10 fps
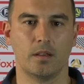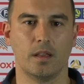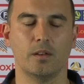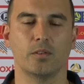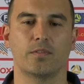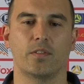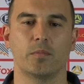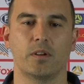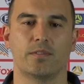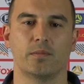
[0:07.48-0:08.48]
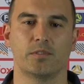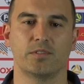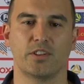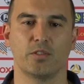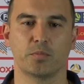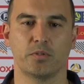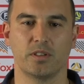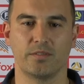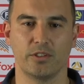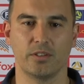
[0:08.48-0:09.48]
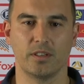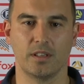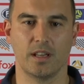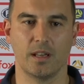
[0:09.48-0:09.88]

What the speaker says: Yeah, look, from a results point of view,